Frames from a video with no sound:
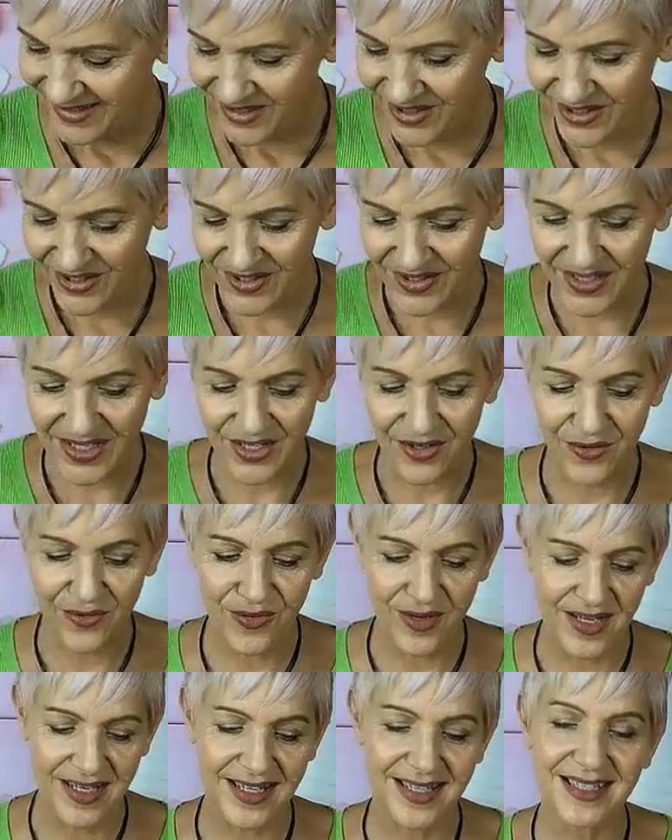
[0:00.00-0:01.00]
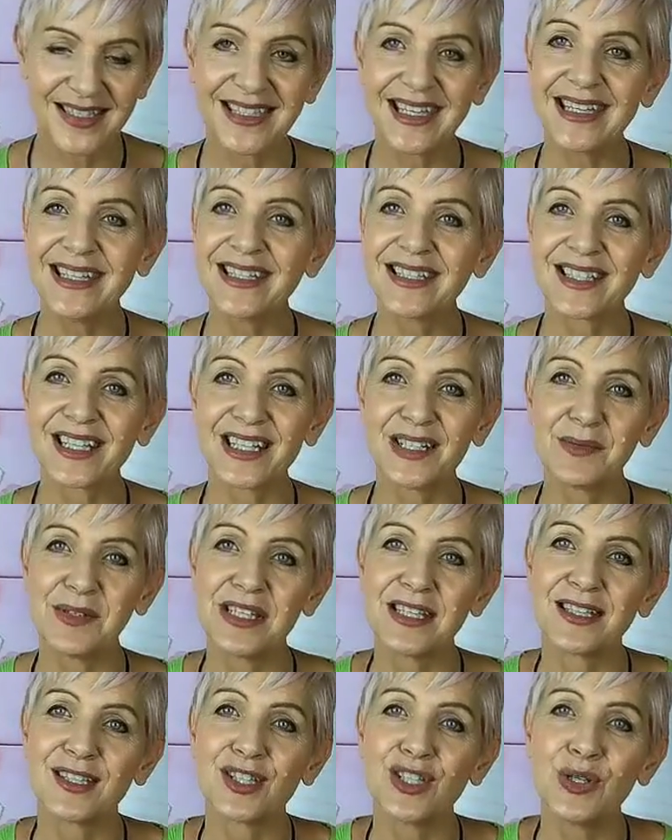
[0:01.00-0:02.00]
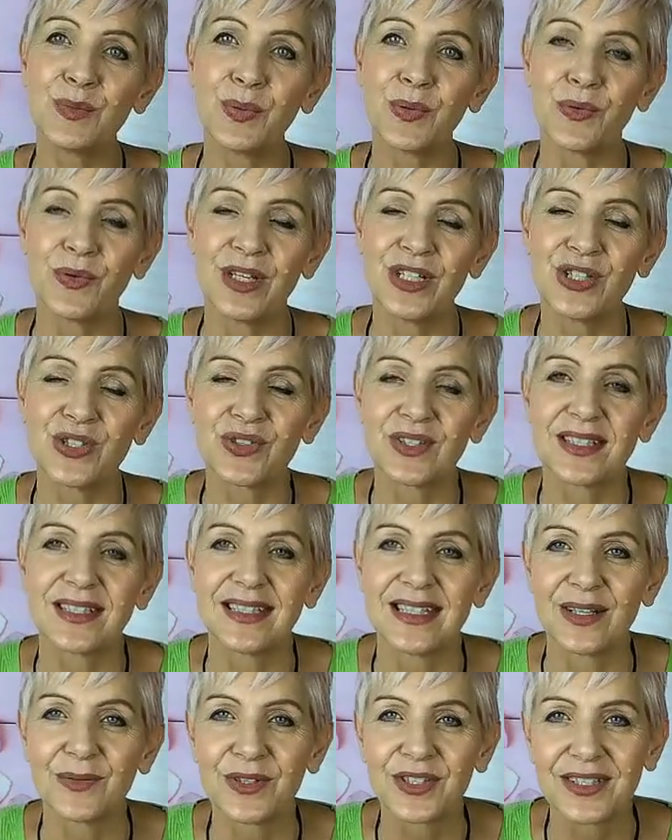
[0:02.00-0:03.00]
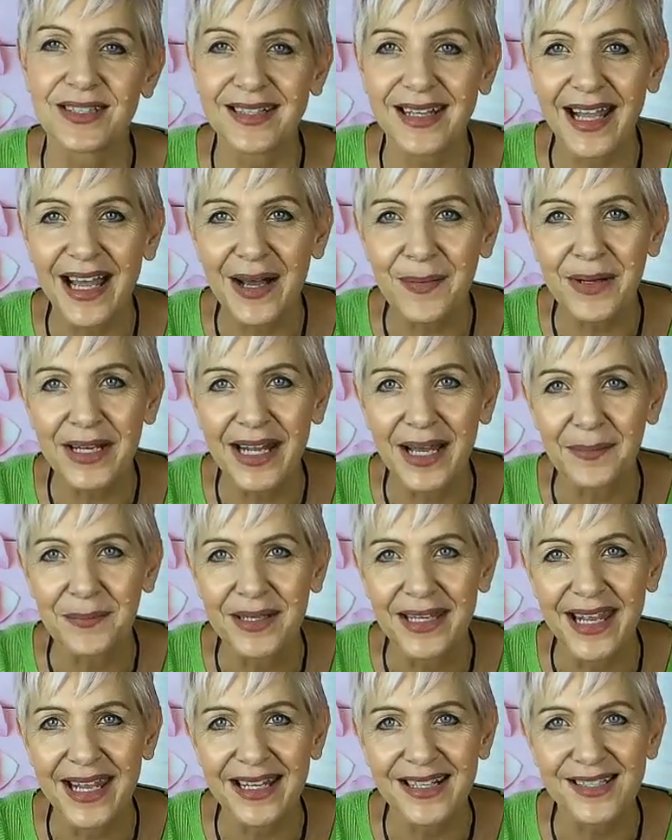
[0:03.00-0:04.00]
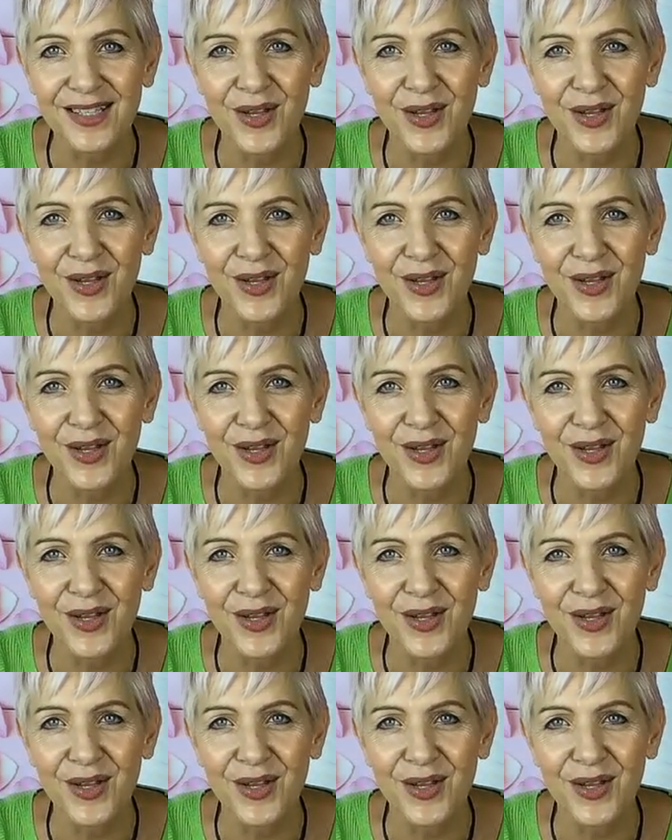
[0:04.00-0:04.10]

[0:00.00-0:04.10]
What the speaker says: Oh, your extended is going to be super interesting, which is coming up next.